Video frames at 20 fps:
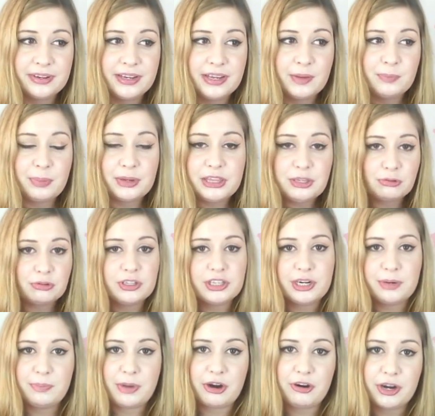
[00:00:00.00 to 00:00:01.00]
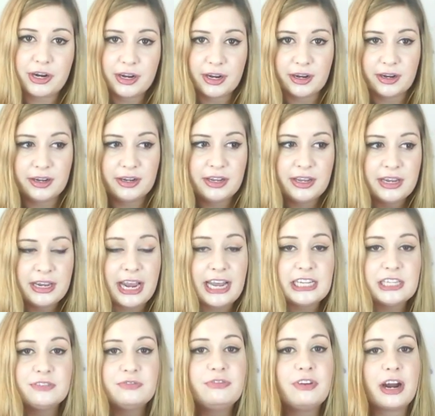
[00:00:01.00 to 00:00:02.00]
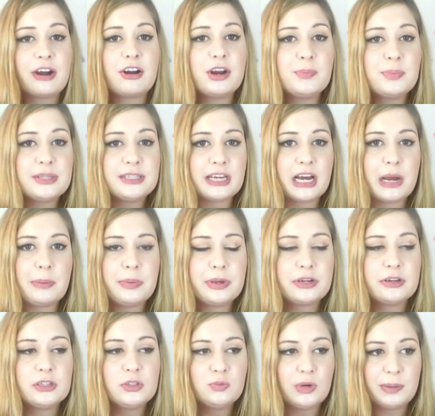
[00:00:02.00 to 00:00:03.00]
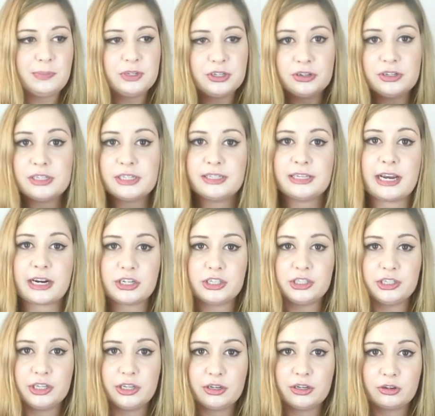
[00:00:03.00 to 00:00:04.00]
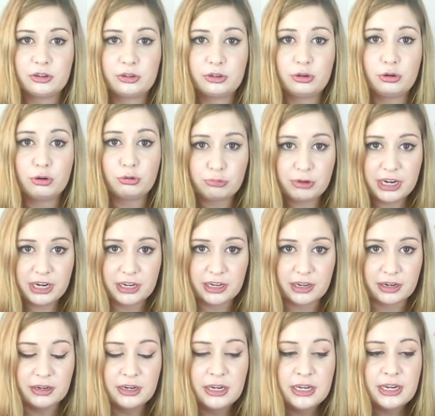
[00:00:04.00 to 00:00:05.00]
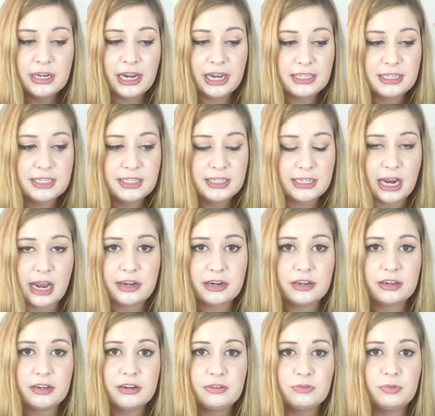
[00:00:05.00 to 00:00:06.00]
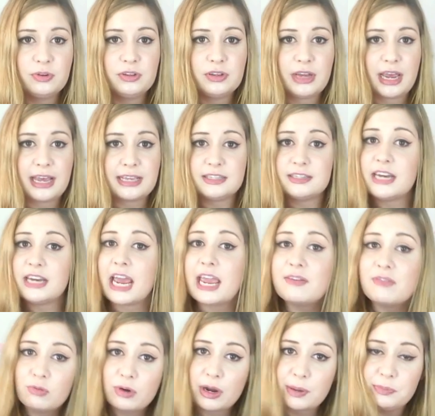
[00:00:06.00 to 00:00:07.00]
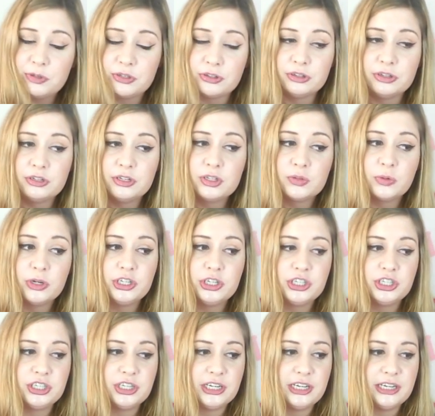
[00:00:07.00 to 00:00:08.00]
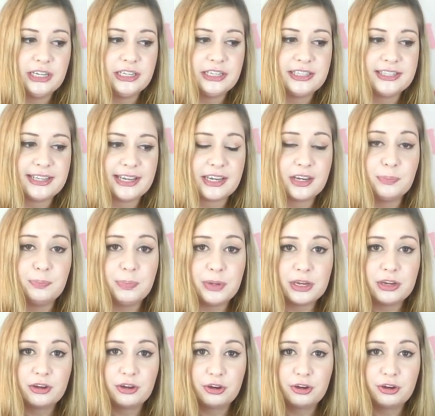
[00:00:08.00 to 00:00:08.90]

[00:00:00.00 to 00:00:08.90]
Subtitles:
but they're all in America. It's very bizarre because Webtoons is actually Korean. It started with as Naver Webtoons, which is like a big